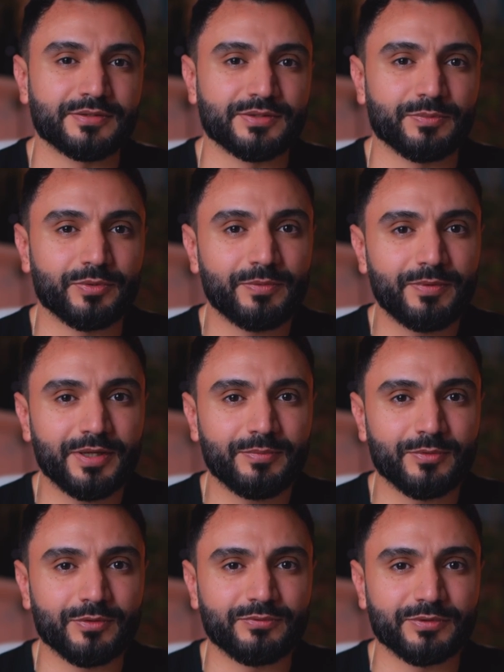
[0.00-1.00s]
The
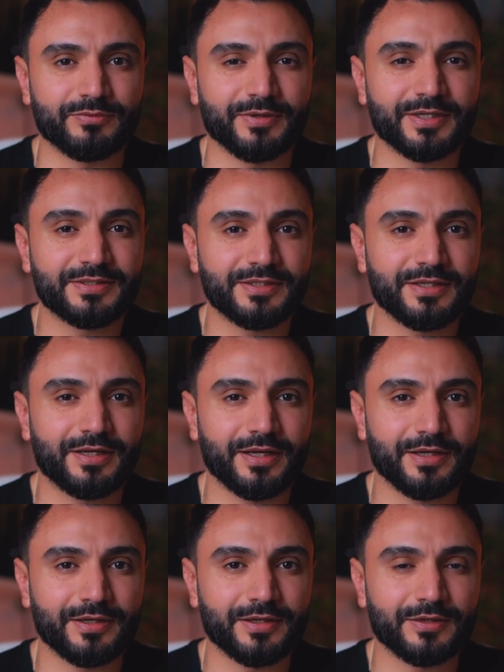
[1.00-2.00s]
problem of referencing
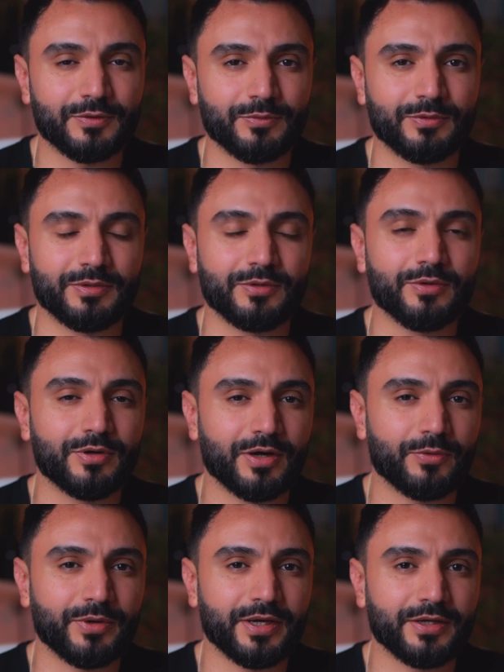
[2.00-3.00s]
layer will go
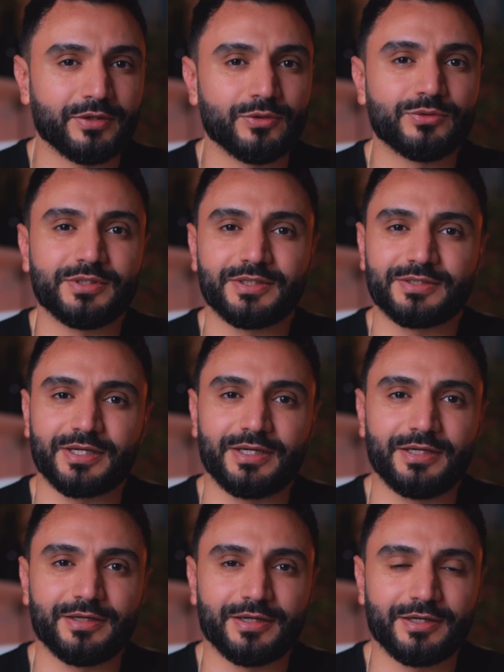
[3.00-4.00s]
away using the
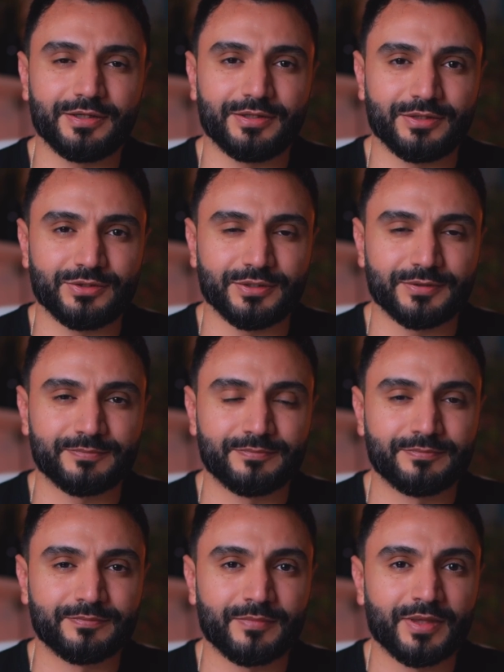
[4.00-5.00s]
clean architecture.
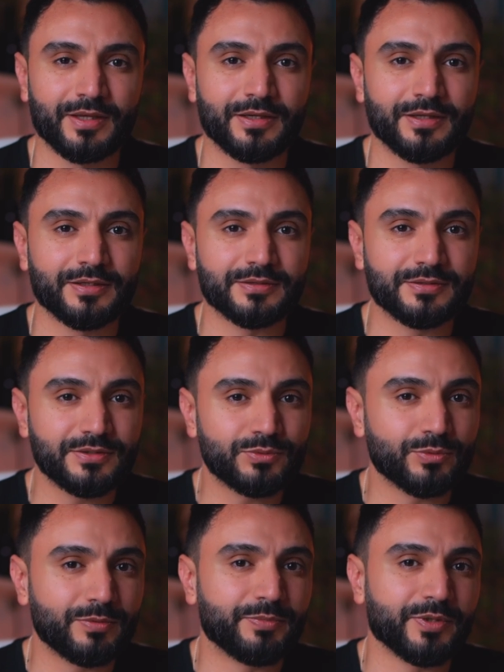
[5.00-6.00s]
This
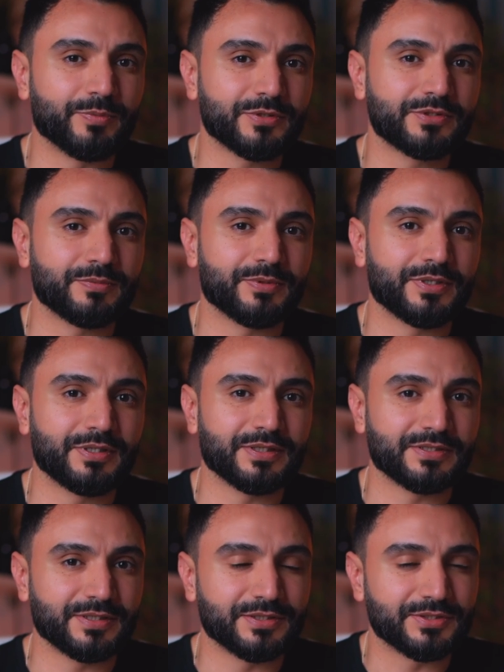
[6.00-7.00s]
will be possible
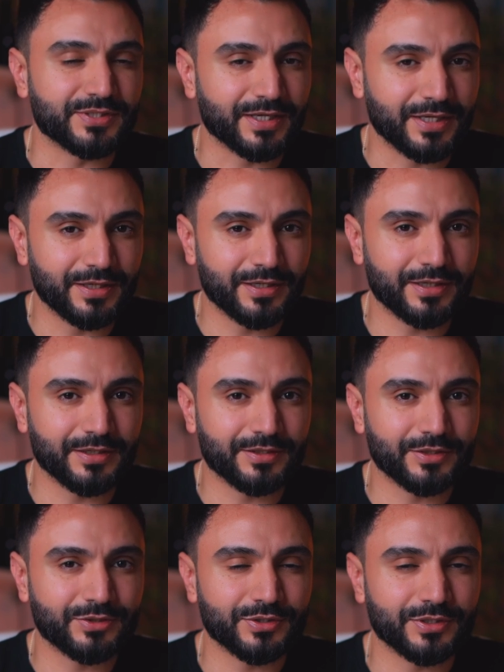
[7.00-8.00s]
since the clean
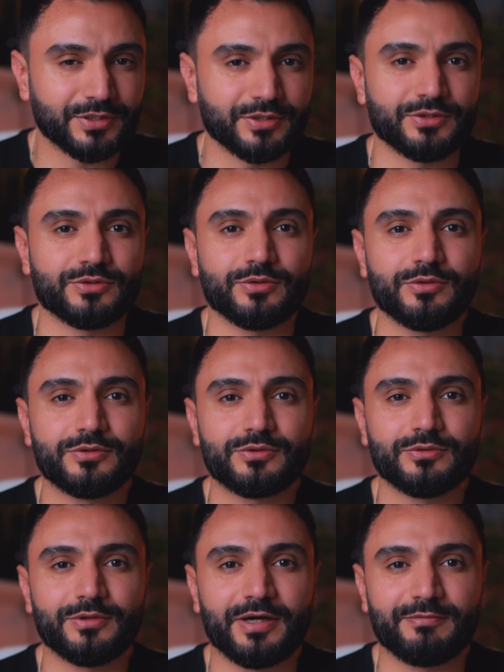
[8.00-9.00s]
architecture is
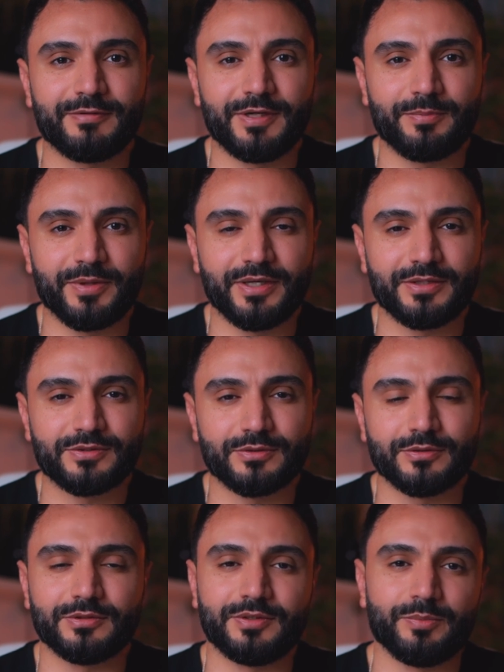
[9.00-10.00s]
also heavily based
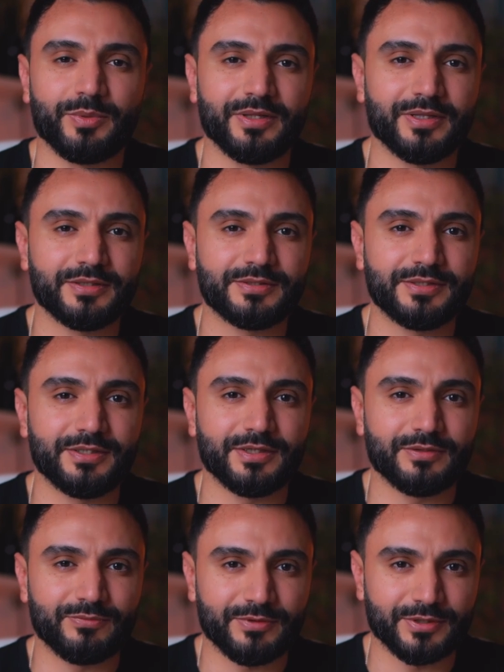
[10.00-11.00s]
on dependency
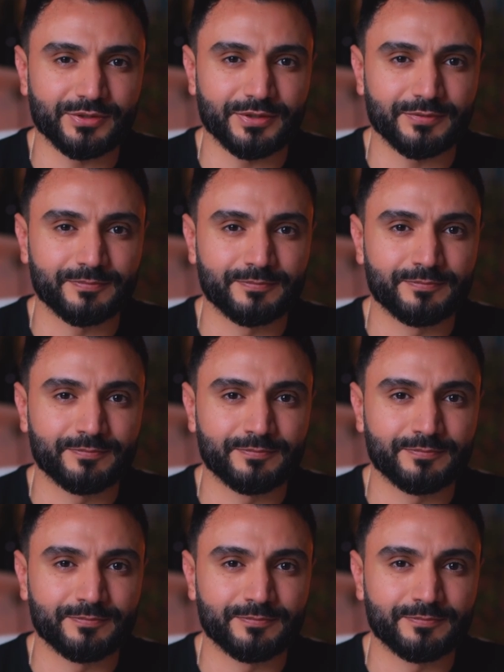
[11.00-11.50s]
inversion.